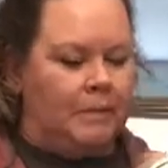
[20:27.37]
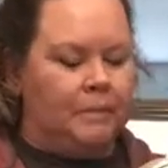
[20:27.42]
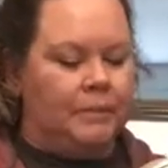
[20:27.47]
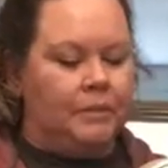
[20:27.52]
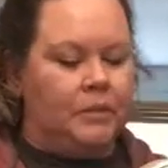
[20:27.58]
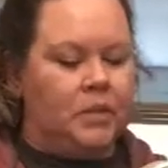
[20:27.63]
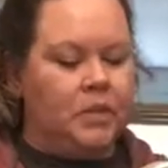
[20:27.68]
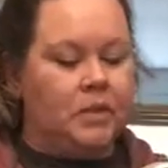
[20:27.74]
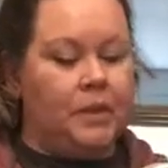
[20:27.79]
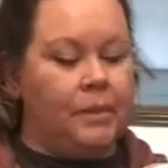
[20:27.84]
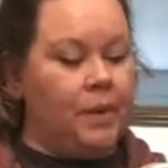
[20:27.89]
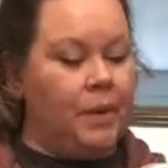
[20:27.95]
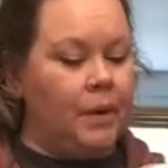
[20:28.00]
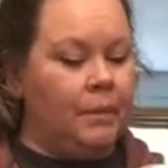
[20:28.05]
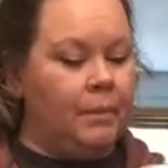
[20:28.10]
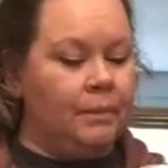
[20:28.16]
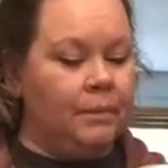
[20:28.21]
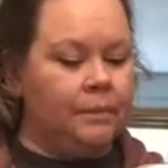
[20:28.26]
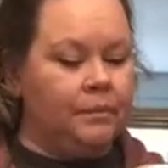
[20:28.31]
Just let me know.
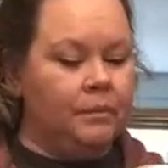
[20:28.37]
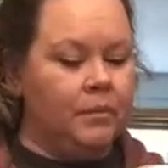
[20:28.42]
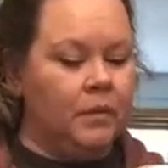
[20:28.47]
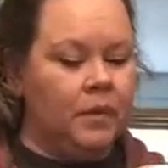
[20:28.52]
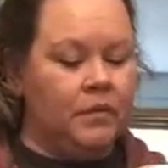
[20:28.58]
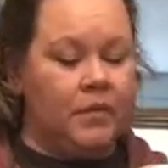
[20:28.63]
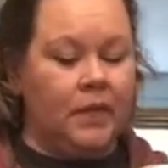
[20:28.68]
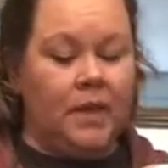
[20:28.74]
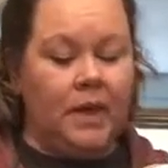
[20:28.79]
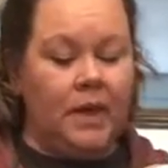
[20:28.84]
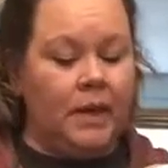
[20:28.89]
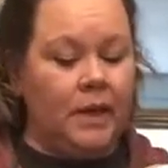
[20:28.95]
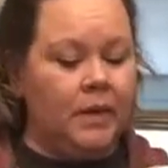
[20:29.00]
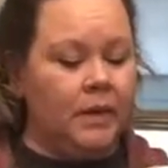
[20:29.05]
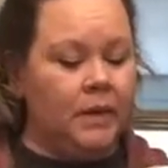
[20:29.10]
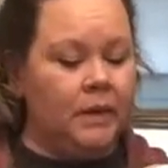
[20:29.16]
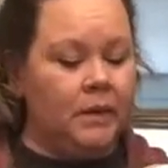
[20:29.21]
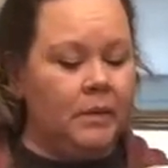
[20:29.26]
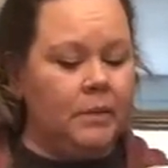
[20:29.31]
If you can't
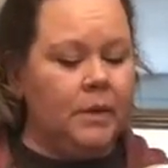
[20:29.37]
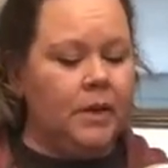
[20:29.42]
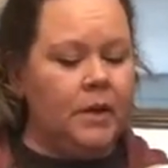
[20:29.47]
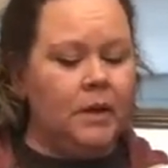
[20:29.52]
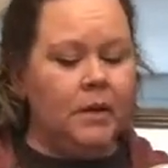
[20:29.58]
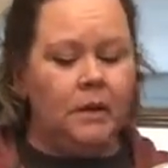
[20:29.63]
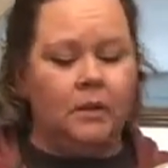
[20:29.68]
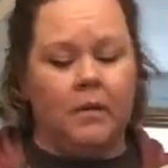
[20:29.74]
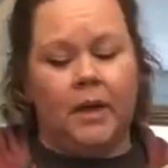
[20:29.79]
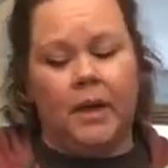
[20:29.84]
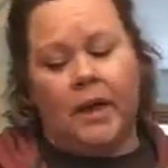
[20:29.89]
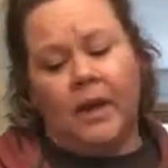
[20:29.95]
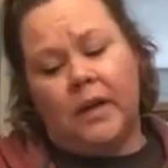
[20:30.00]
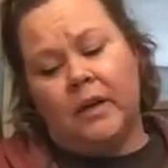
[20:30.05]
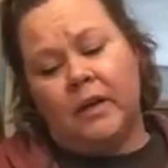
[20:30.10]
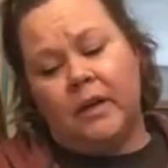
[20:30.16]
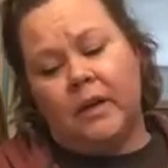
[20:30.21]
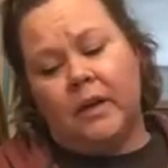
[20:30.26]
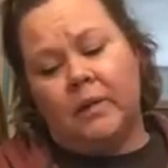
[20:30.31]
hear me, you
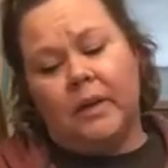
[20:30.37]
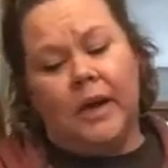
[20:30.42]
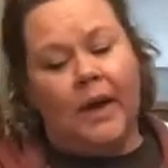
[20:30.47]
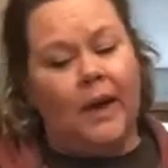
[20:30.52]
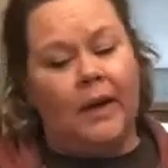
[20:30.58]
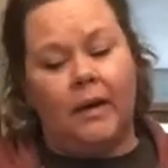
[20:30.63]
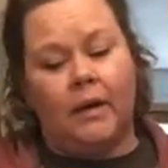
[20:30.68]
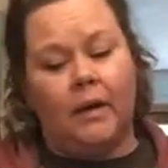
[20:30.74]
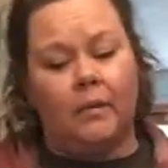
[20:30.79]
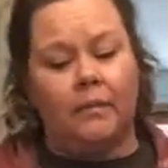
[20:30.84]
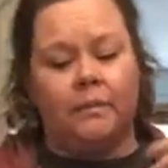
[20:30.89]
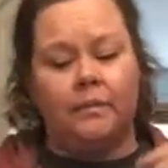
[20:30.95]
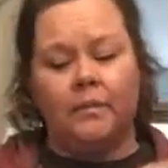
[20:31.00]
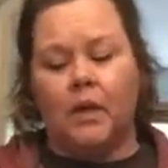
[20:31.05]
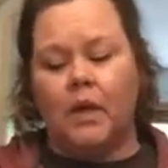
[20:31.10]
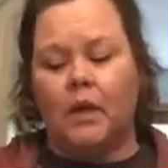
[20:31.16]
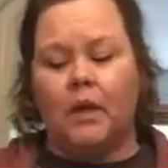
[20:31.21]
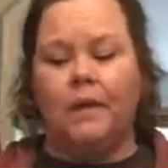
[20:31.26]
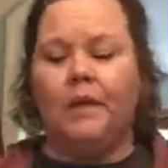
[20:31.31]
can hear me. I don't know.
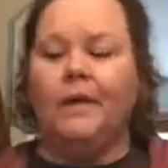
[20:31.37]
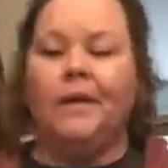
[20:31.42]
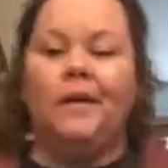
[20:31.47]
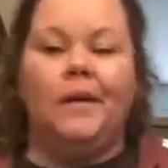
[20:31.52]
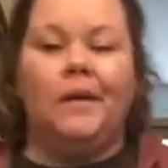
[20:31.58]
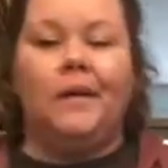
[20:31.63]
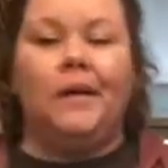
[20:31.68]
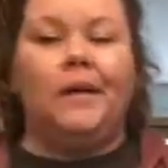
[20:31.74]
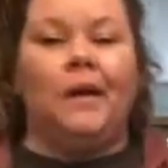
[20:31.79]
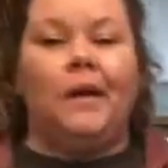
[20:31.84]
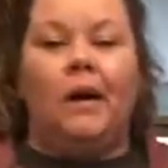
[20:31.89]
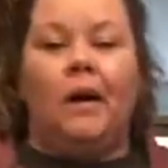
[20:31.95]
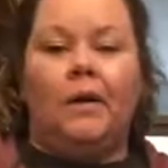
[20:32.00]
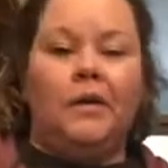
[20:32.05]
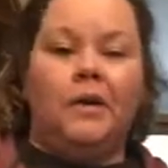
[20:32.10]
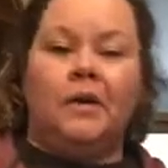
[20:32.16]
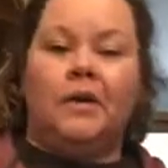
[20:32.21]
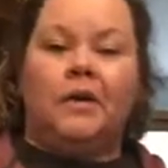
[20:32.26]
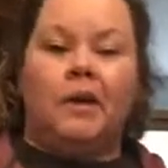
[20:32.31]
All
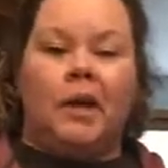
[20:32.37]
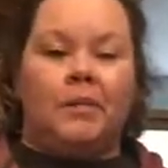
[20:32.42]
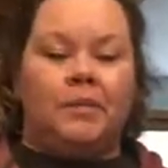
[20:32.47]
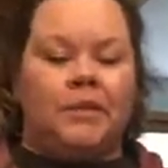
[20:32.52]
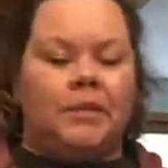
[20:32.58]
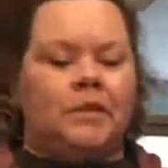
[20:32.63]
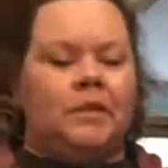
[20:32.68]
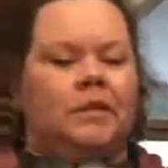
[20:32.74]
your gripes.